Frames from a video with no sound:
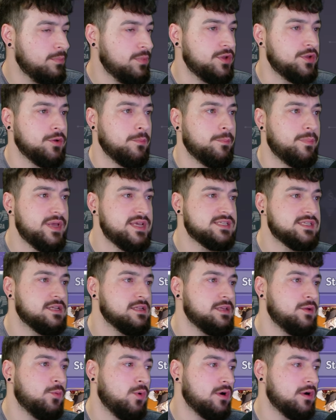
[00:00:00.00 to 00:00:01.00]
you'll
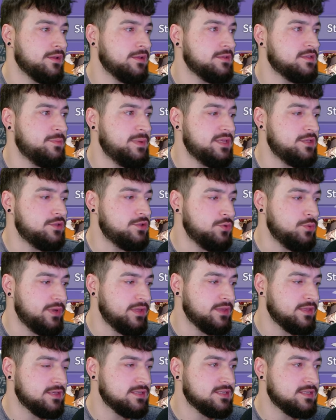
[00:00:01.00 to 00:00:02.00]
basically wanting to be
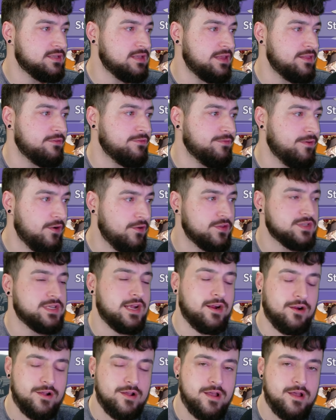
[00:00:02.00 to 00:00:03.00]
doing this in the farthest
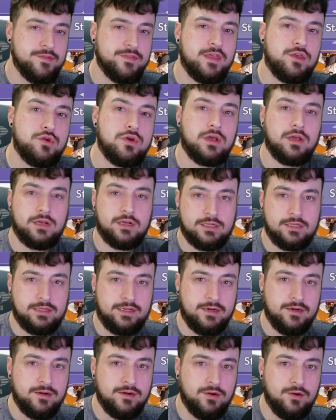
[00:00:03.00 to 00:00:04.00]
area that you can
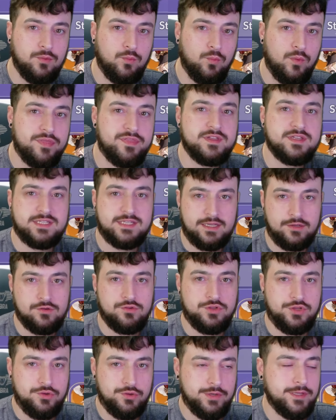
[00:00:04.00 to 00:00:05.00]
clear with a
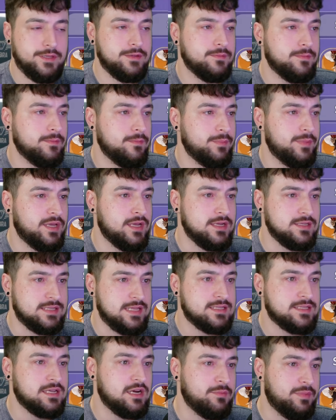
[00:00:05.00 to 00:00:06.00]
single unit, because
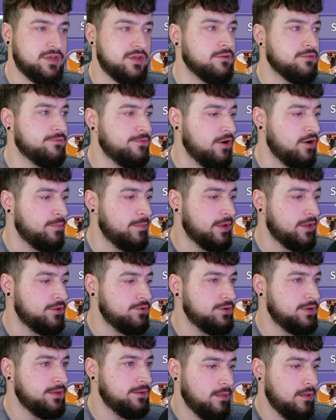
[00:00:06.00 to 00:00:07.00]
that's going to be your farming
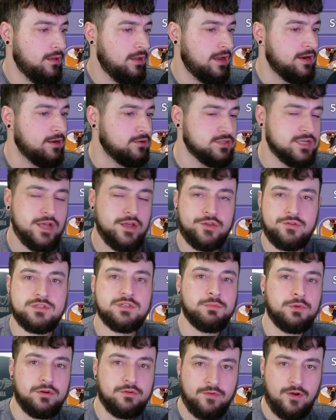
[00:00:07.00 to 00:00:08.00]
unit. And I'll tell you
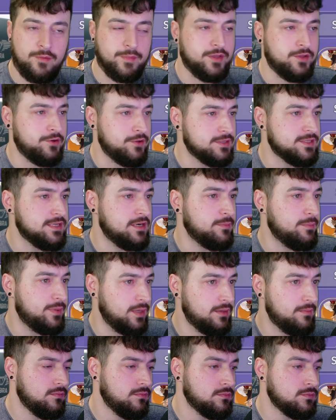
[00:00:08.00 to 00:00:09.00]
some good farming units in a
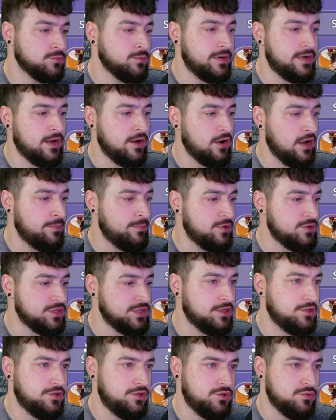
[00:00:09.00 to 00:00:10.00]
bit. So right now I'm
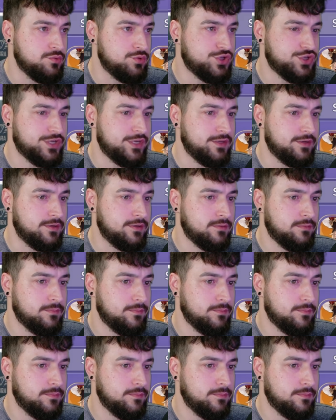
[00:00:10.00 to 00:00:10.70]
using Yu Xin.